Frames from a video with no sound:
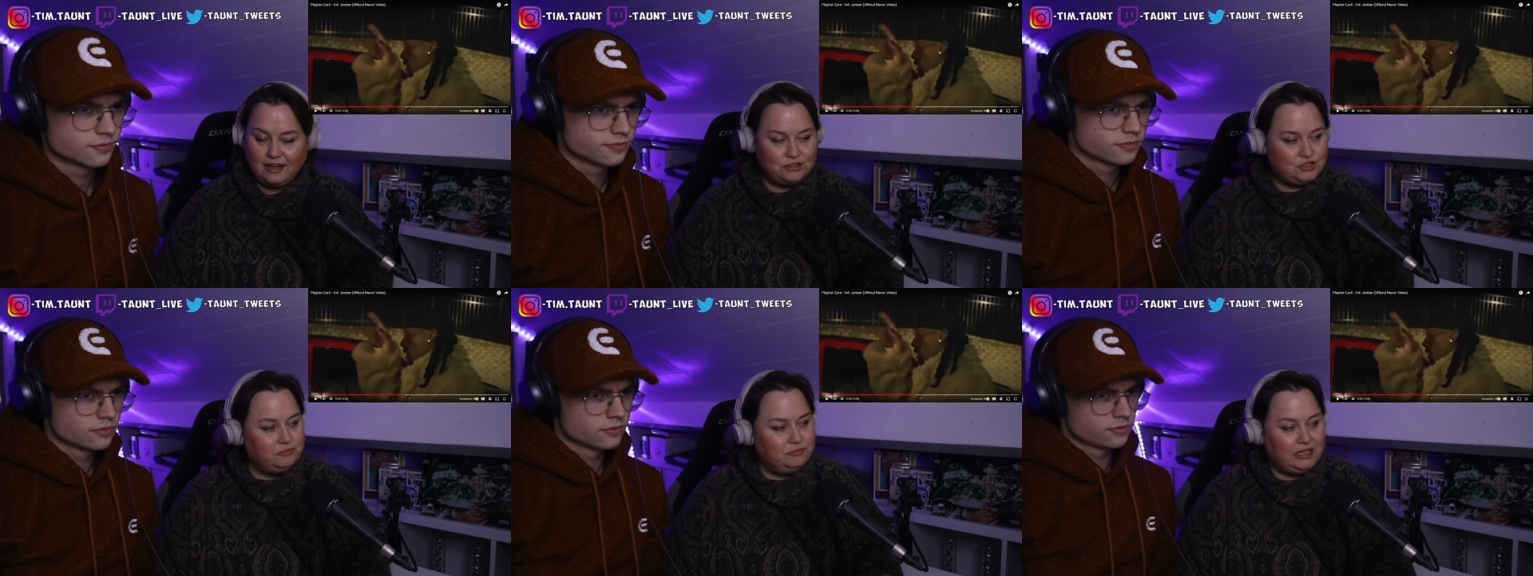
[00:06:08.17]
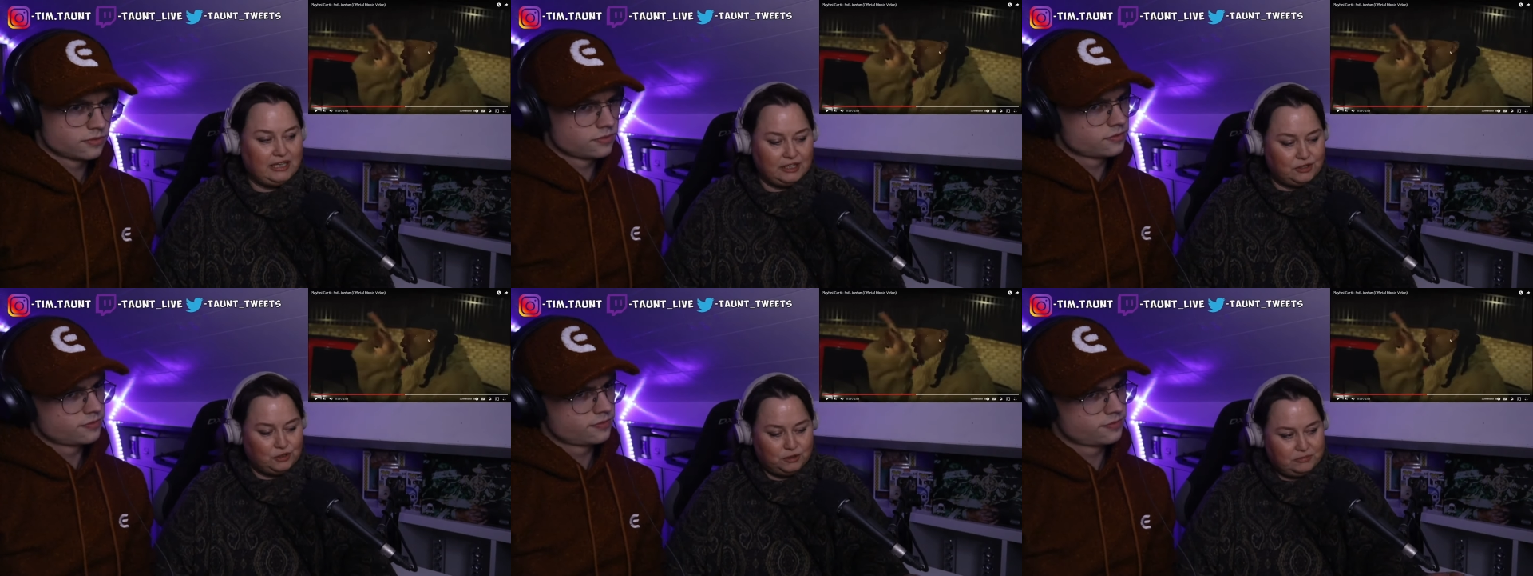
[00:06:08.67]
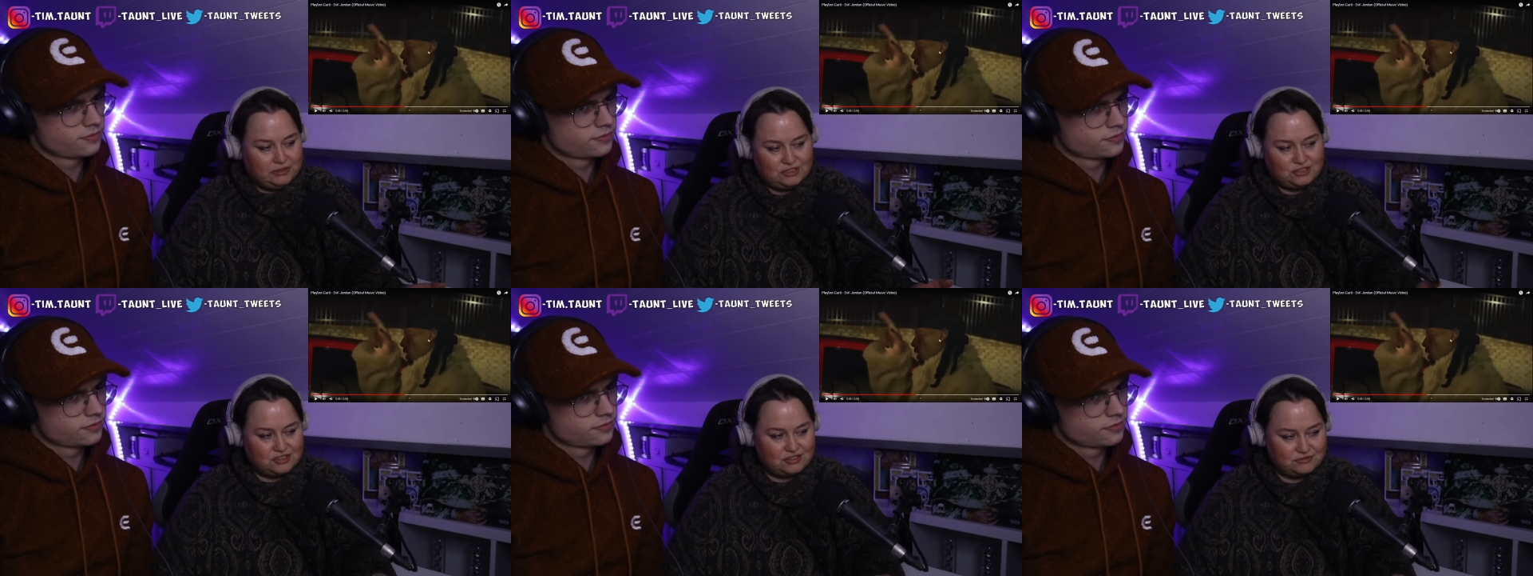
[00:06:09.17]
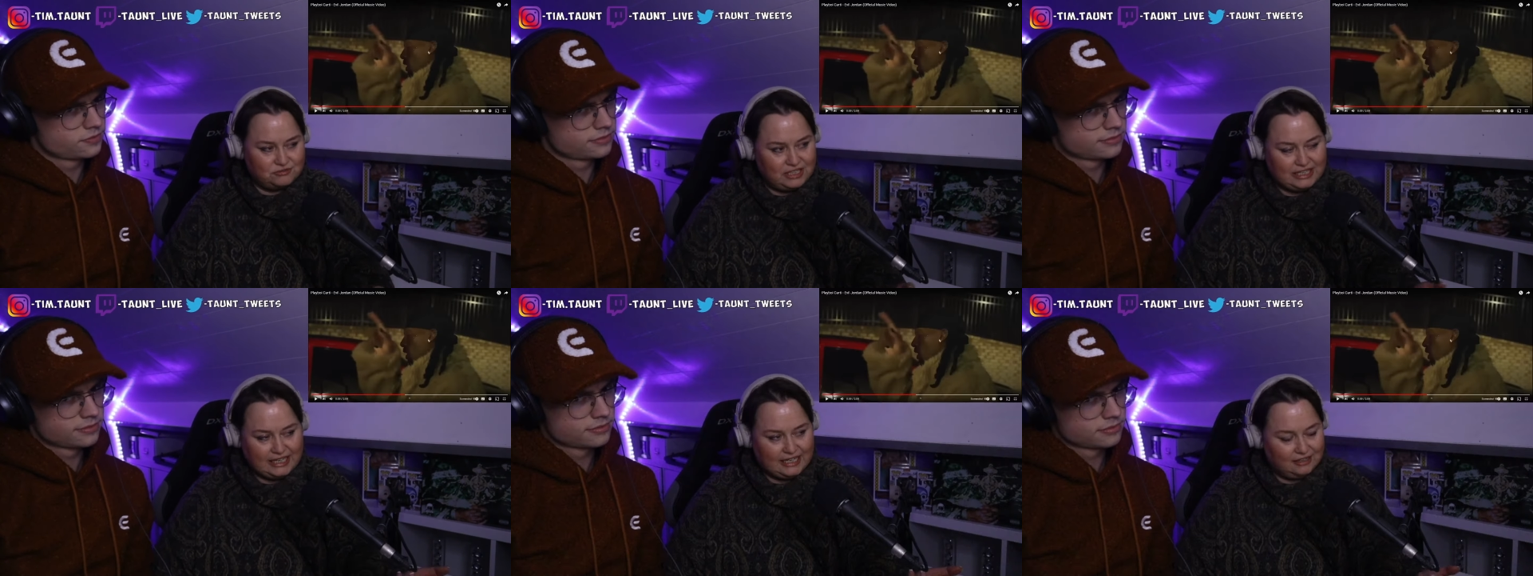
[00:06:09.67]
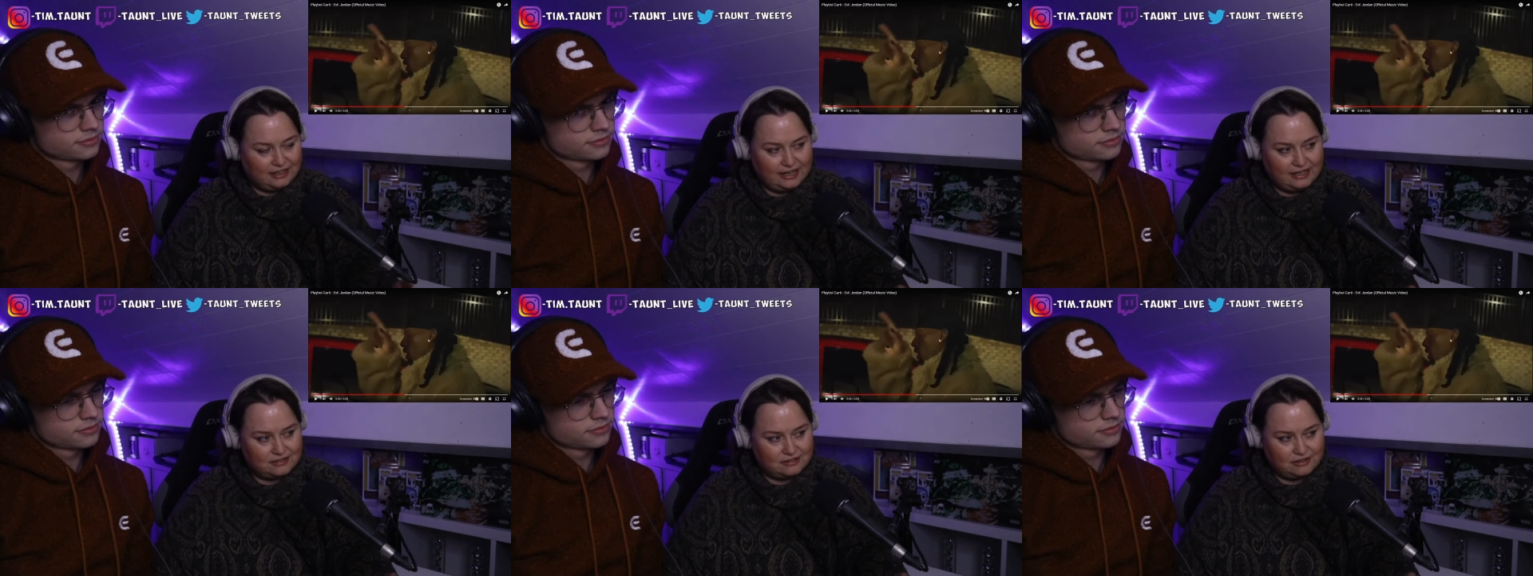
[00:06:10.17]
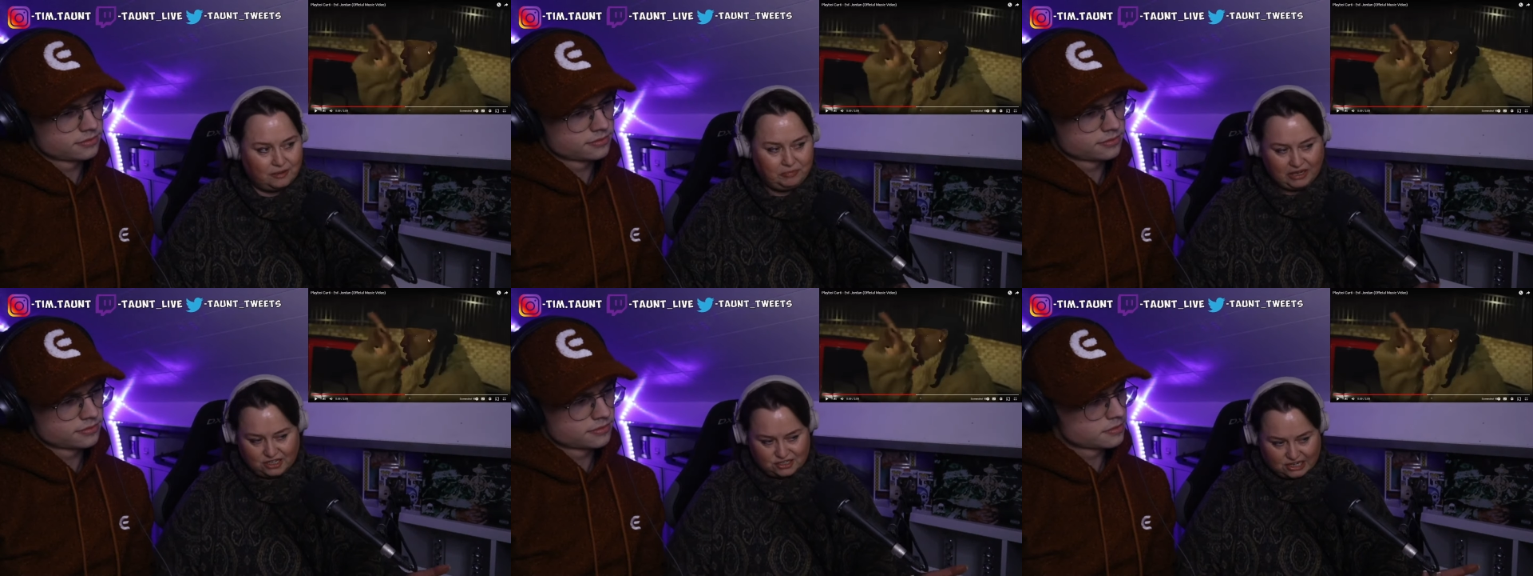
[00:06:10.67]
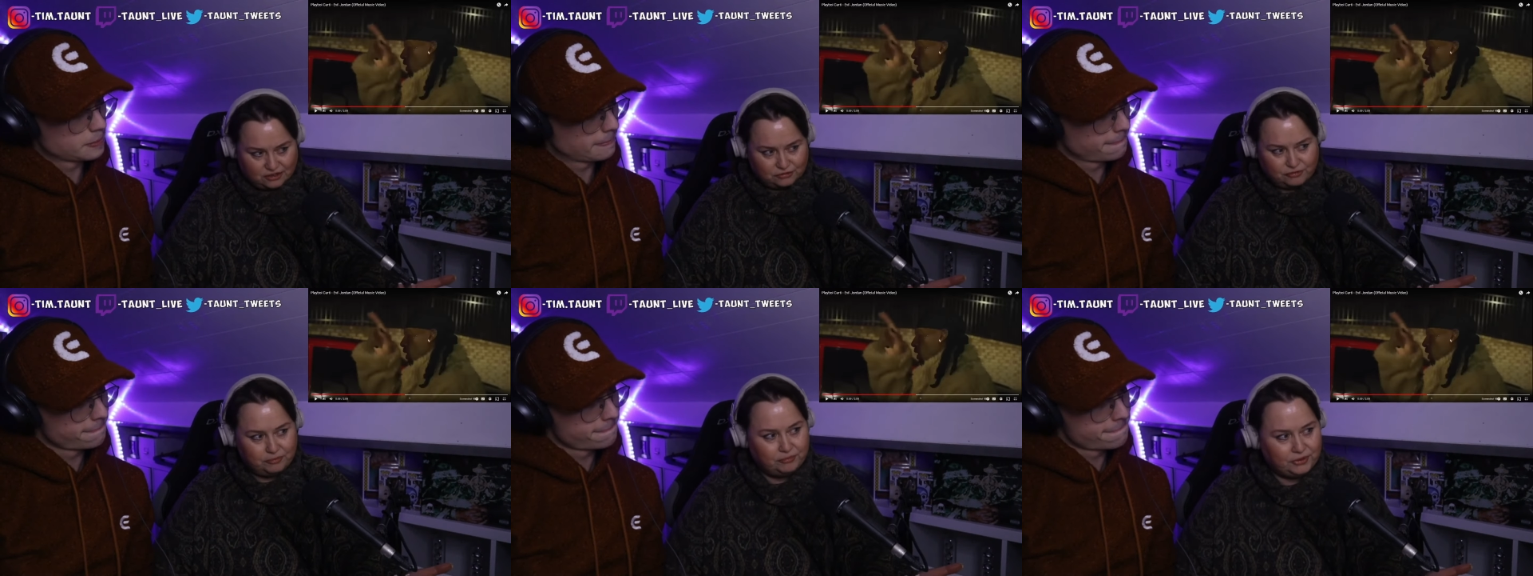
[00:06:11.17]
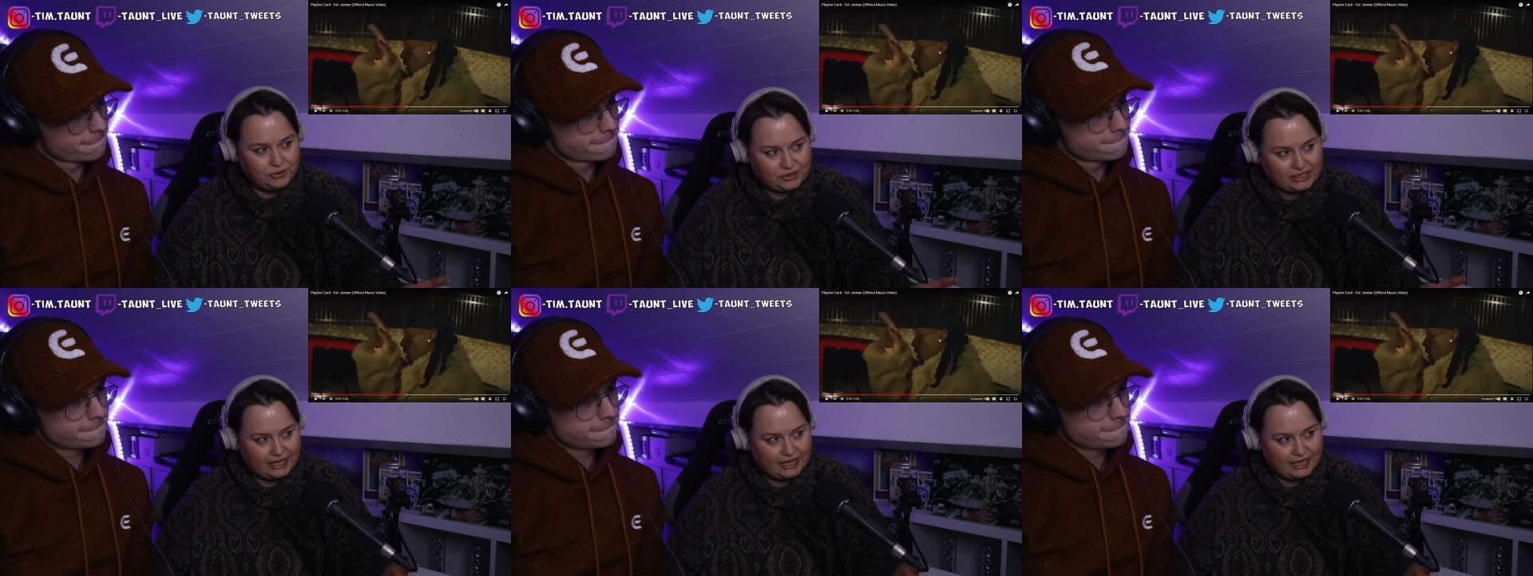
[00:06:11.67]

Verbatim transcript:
Speaker 1: To me, he could be just reading like a page out of a book. I